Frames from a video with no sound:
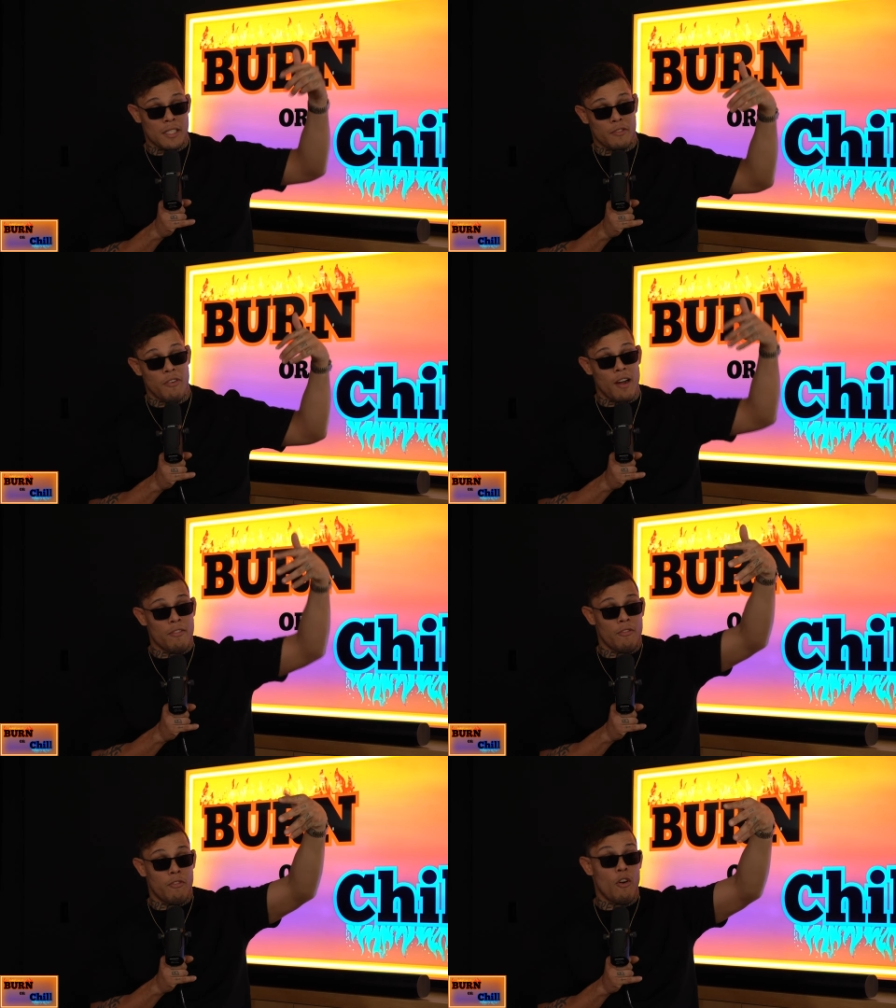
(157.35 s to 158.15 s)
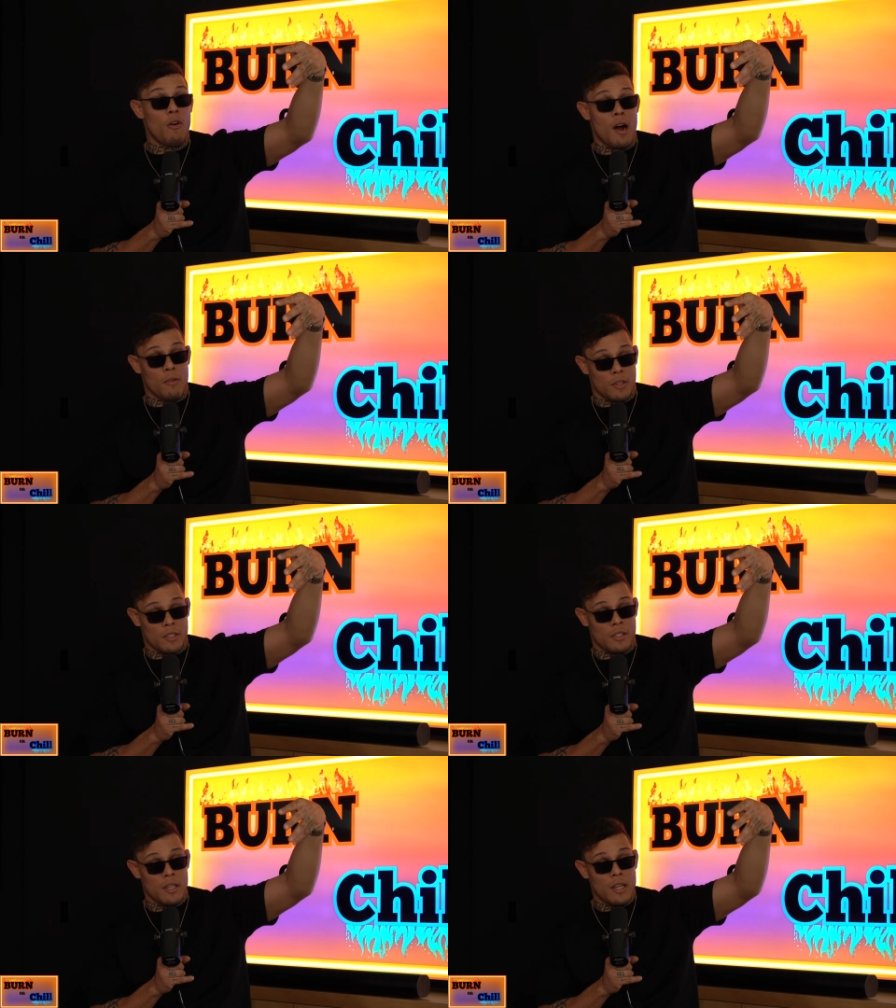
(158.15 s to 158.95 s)
It's five four
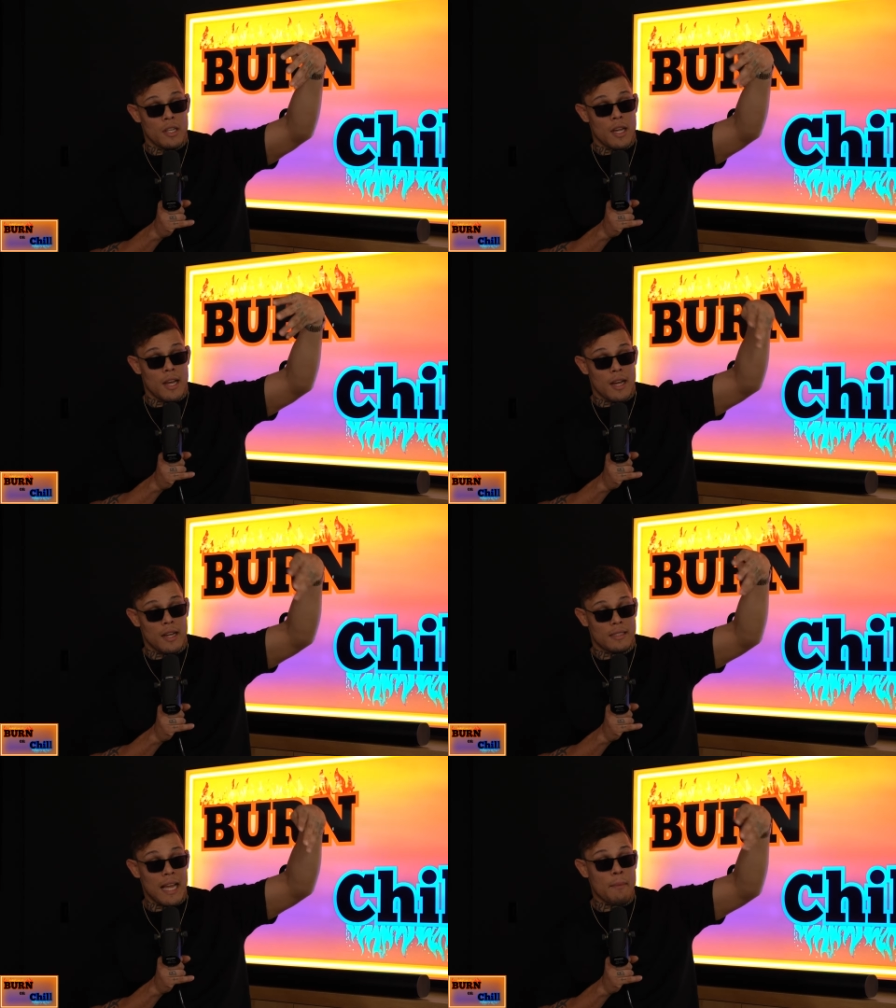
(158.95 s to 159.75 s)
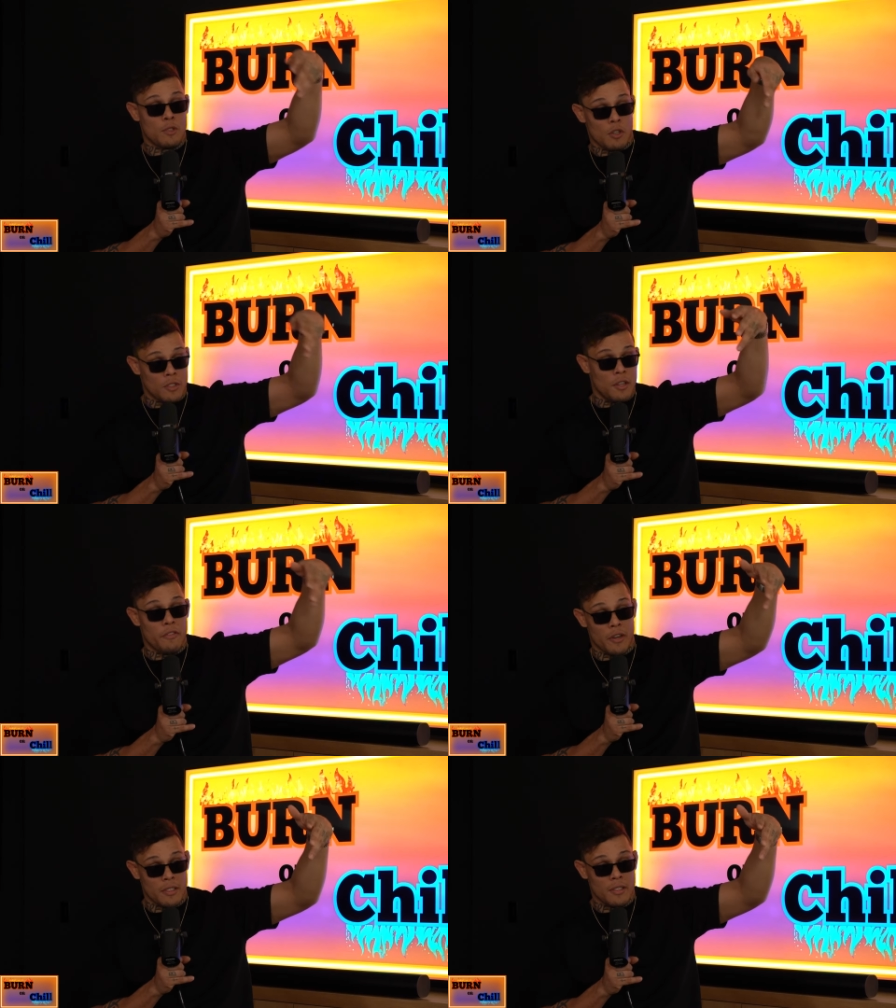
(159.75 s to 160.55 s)
hours uh, time zone
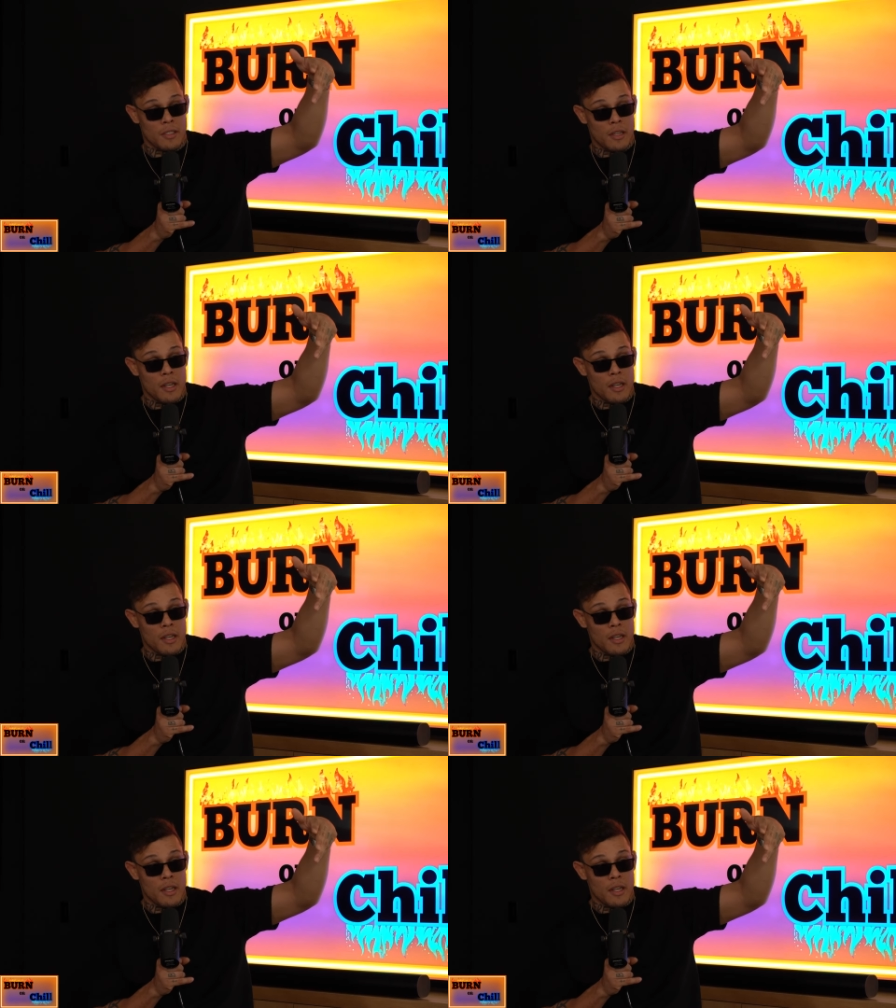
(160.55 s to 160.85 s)
difference,